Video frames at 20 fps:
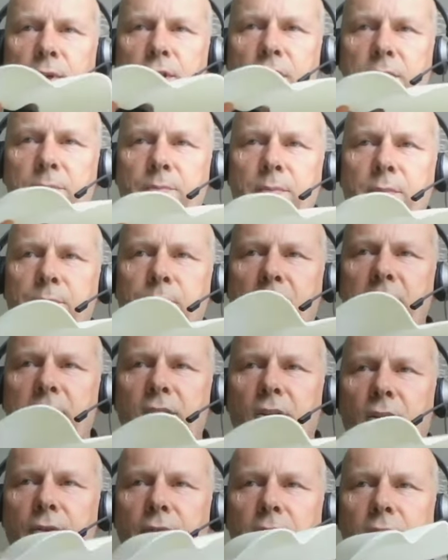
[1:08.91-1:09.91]
which is
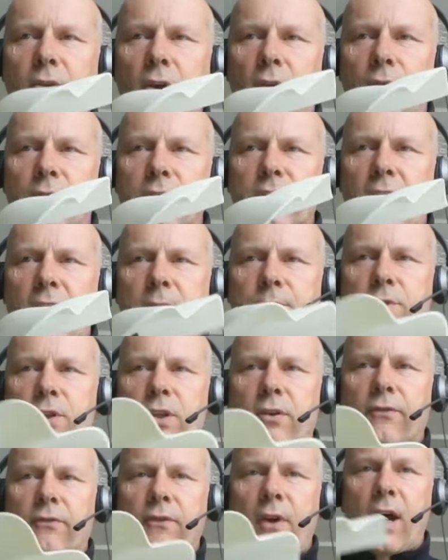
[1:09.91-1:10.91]
based on the same
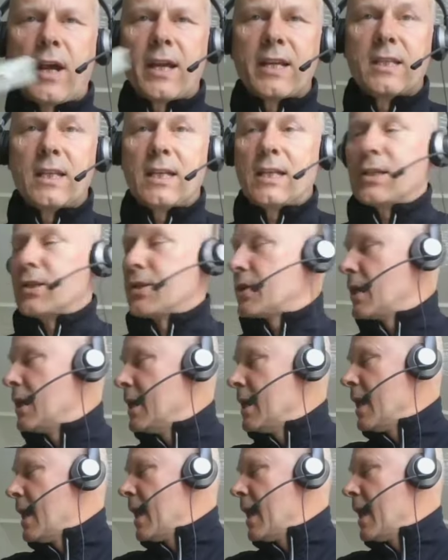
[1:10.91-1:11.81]
sort of ideas.